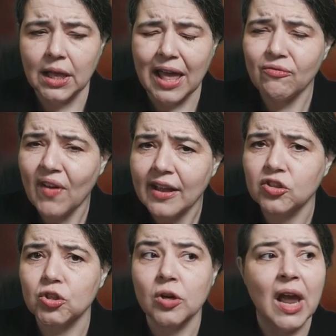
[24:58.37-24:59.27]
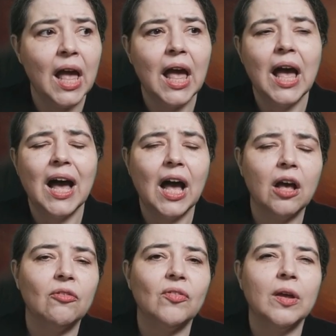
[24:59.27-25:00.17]
A factor
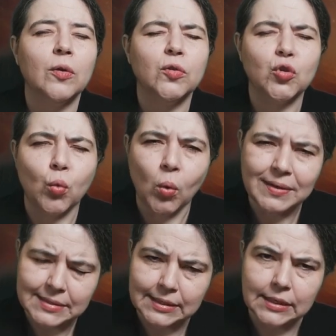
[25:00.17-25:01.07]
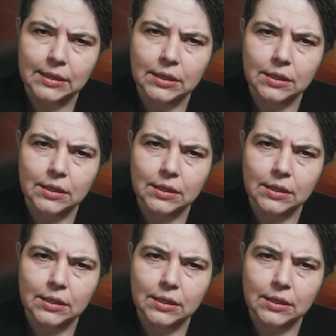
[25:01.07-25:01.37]
of 20.